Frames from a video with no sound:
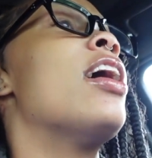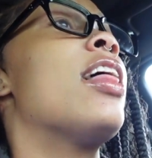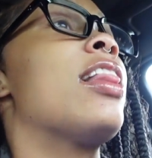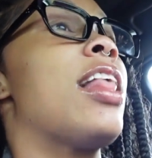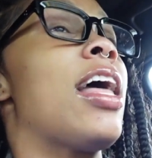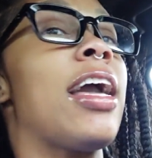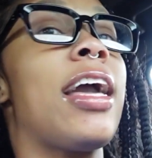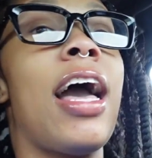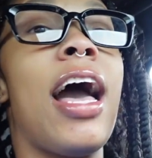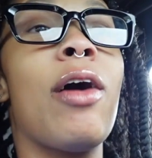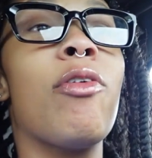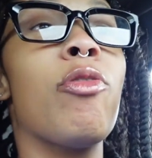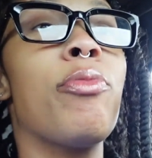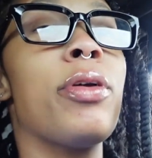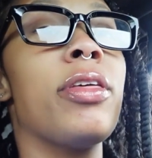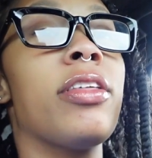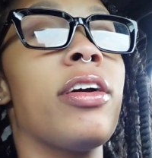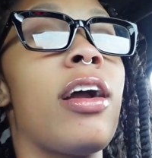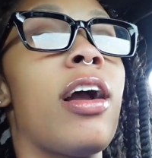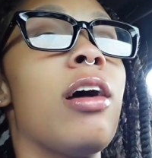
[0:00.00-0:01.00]
like i will
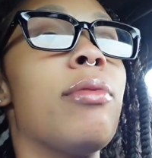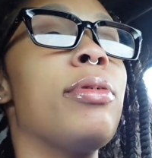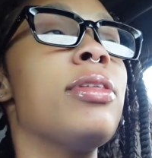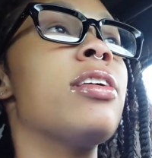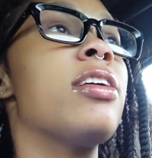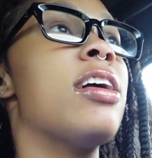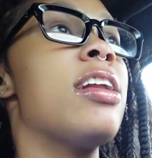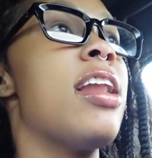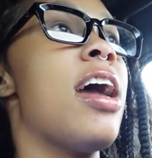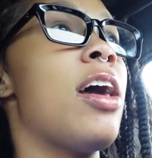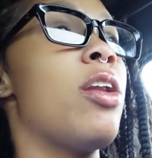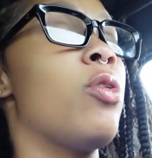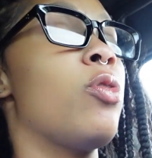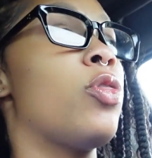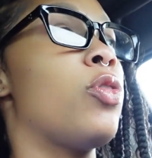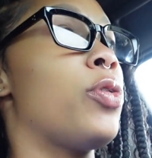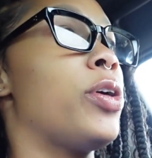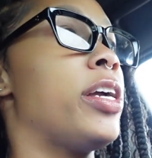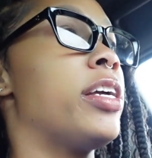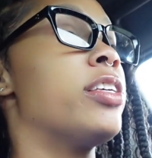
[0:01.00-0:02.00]
be there i'll be there at
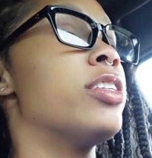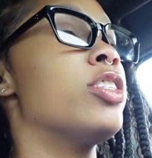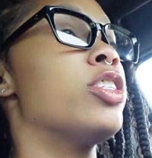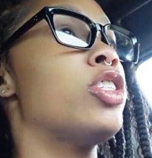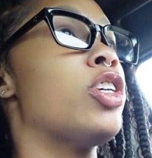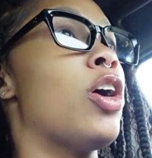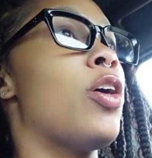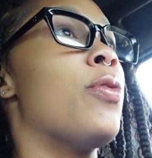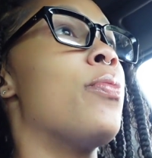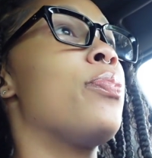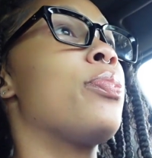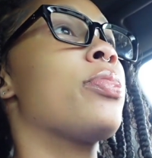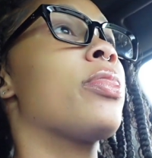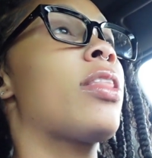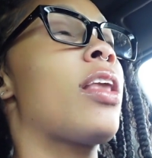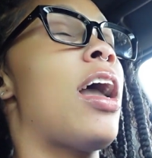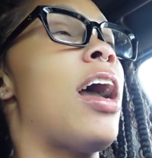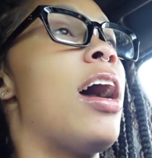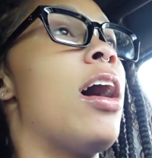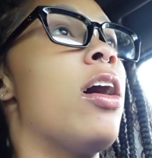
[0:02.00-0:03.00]
9.03 so
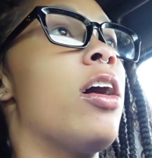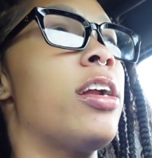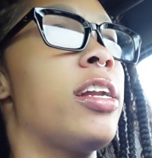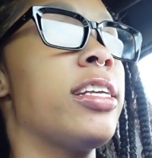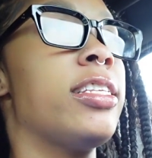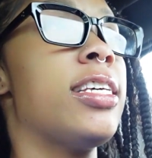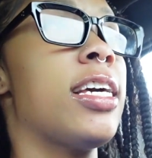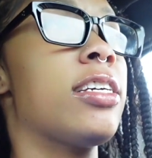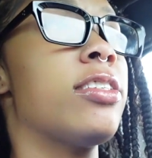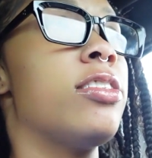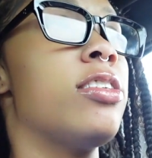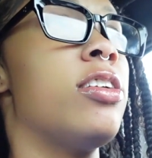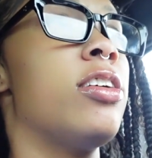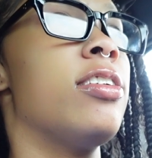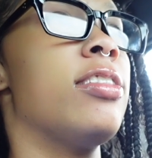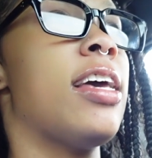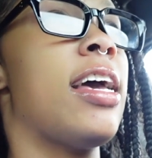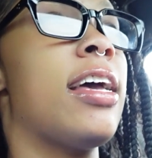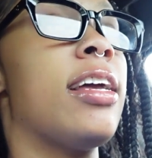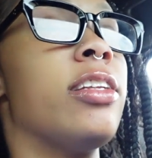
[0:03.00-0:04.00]
i already texted
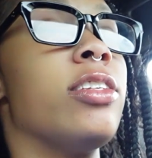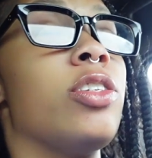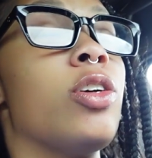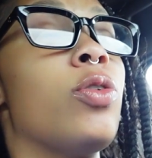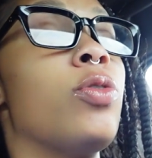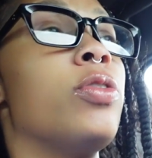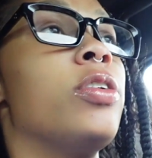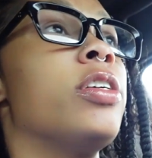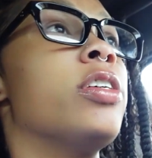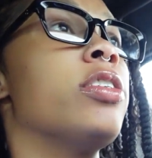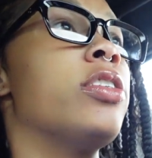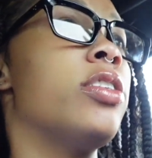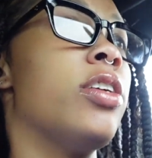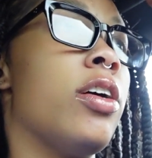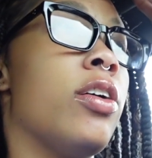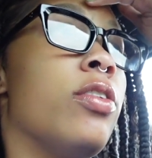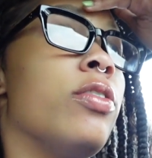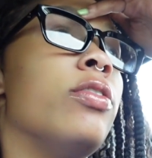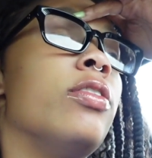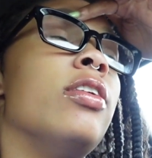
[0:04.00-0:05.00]
her that and told her so
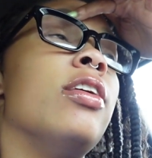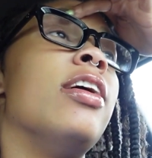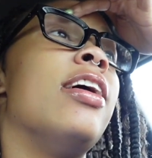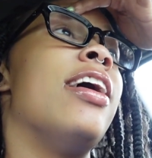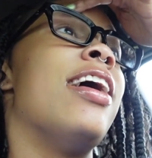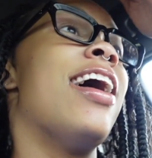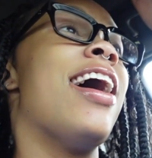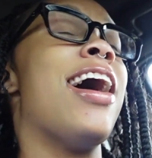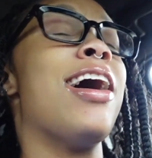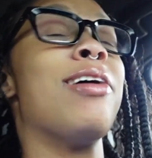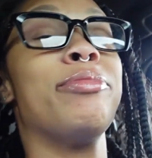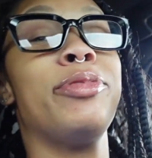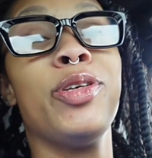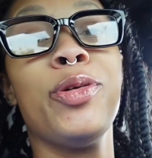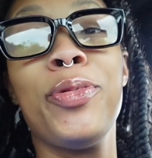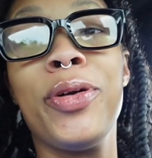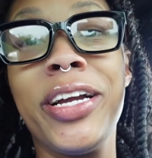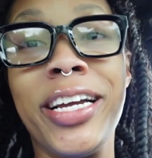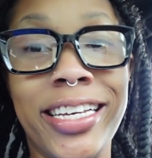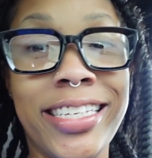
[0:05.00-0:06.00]
i'm
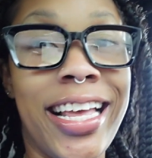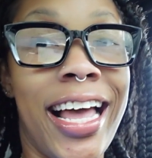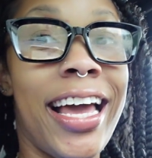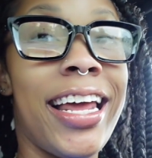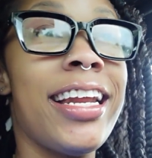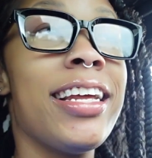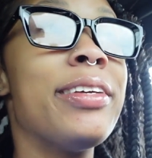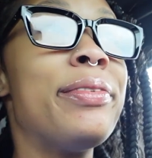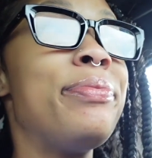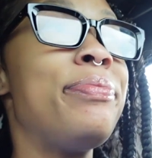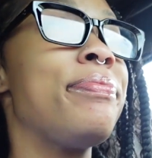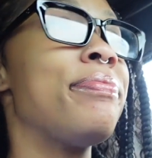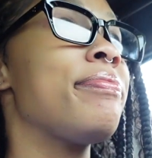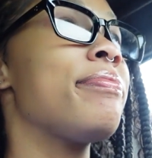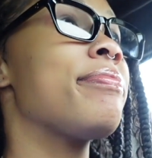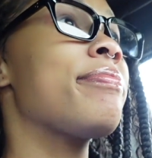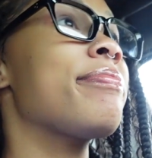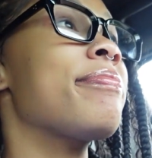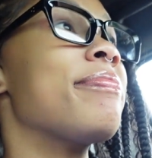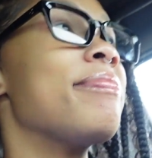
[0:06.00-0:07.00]
super excited
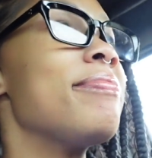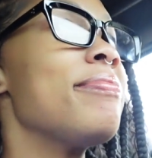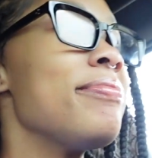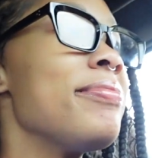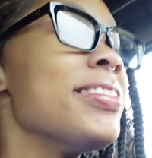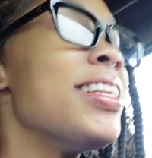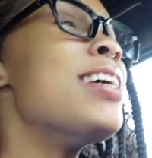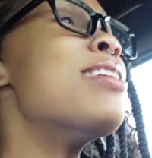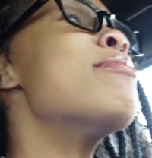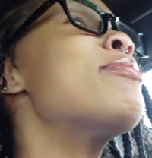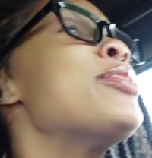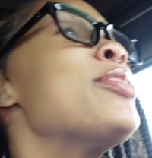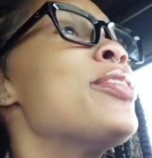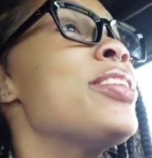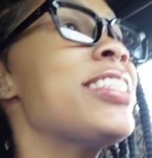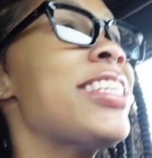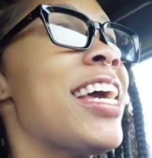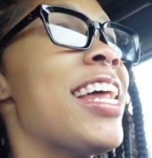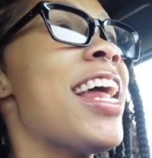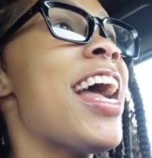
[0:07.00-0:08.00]
I'm so
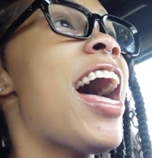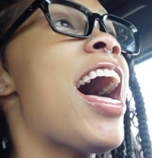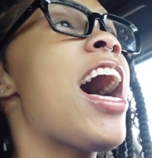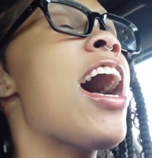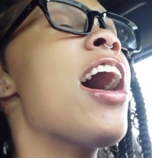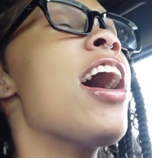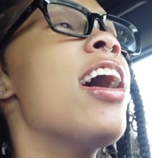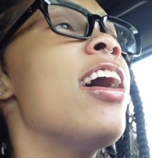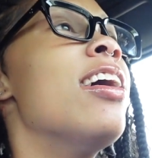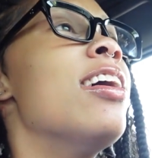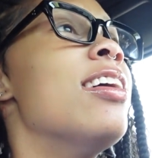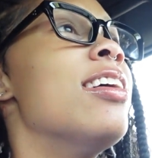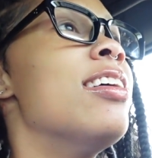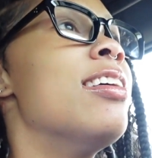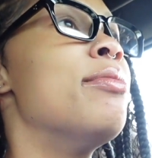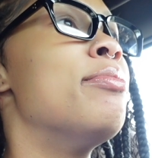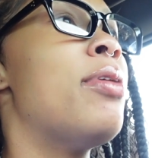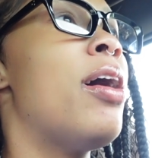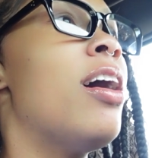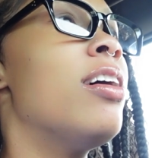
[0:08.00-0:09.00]
excited. I
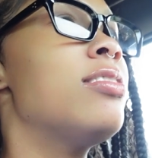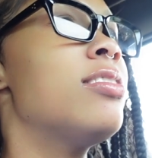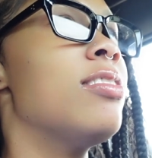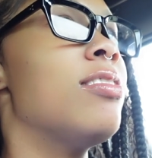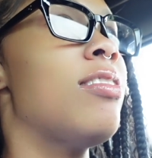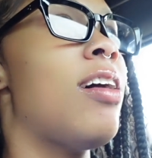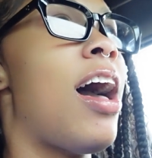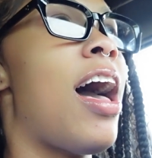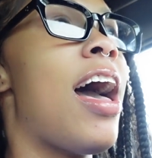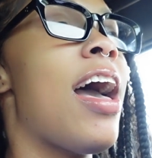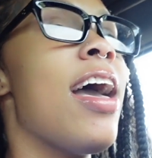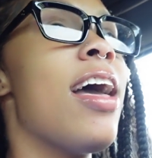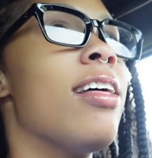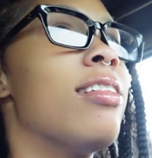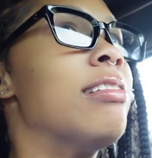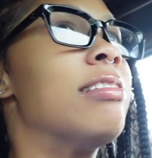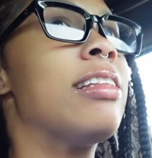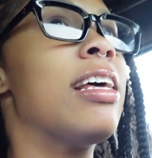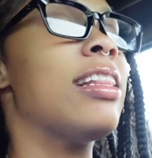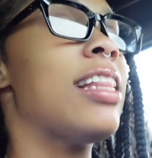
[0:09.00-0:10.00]
um also I
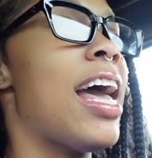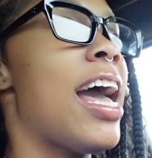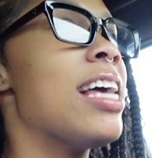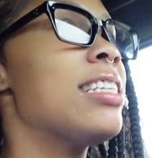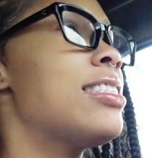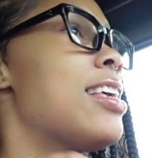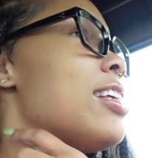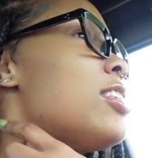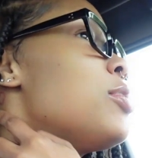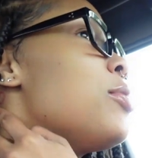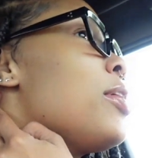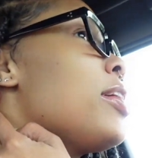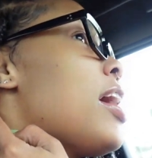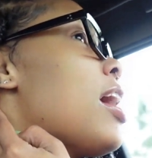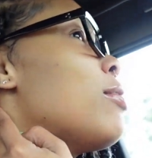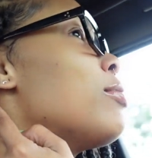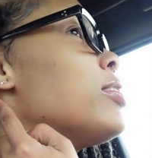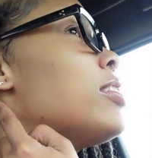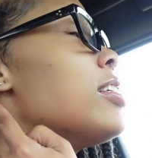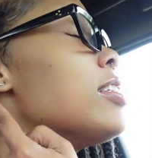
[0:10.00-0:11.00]
the last tattoo I
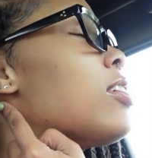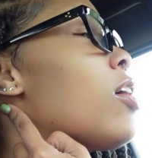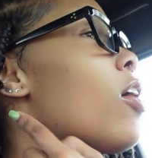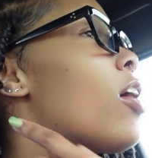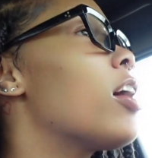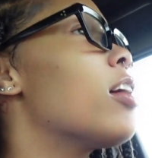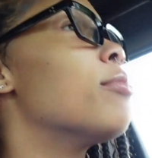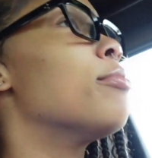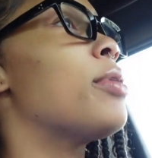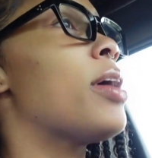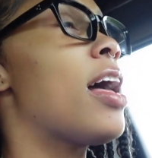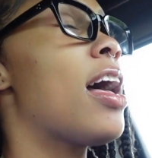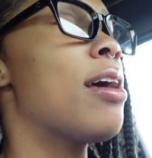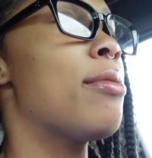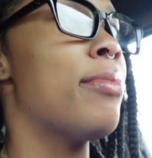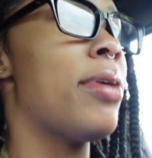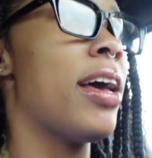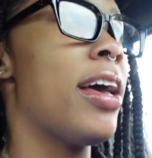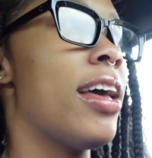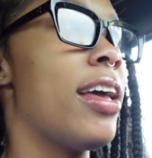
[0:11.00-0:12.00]
got was this heart
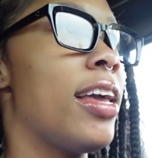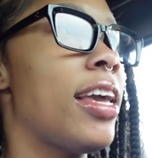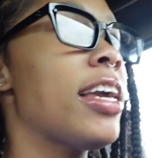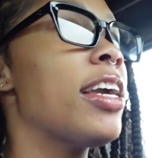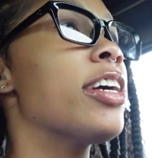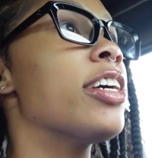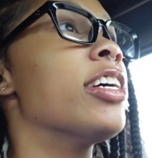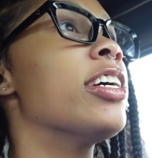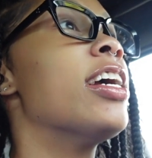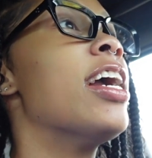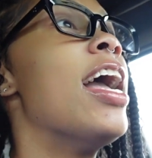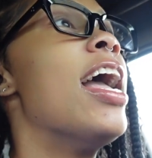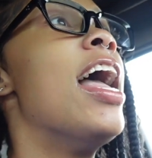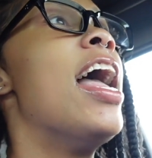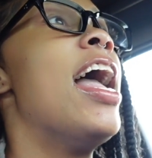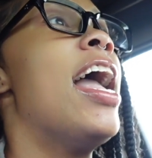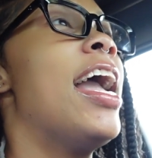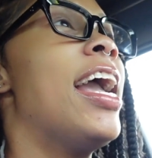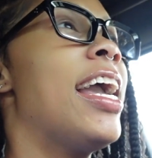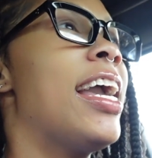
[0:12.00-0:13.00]
behind my ear
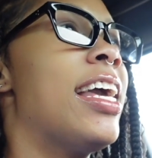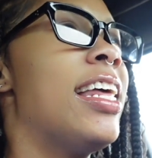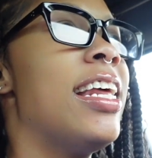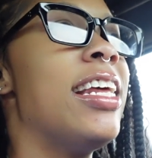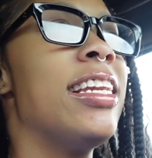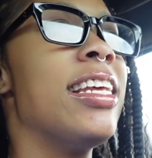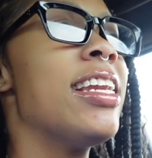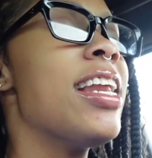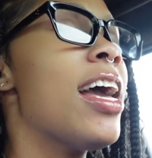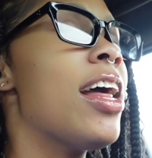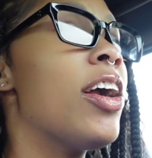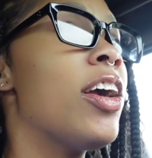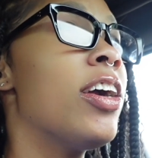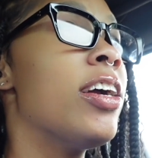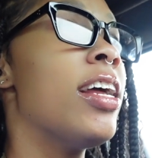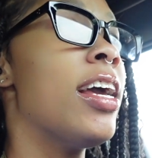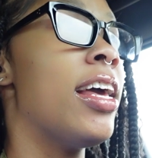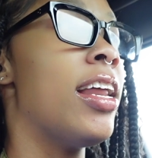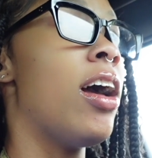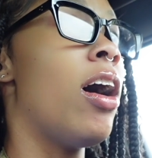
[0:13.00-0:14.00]
and it did not
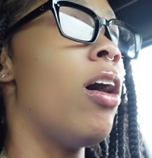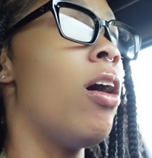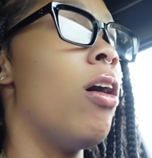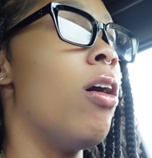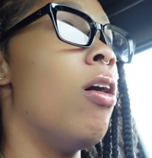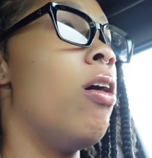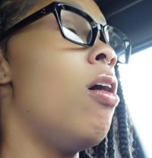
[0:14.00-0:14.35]
hurt at all.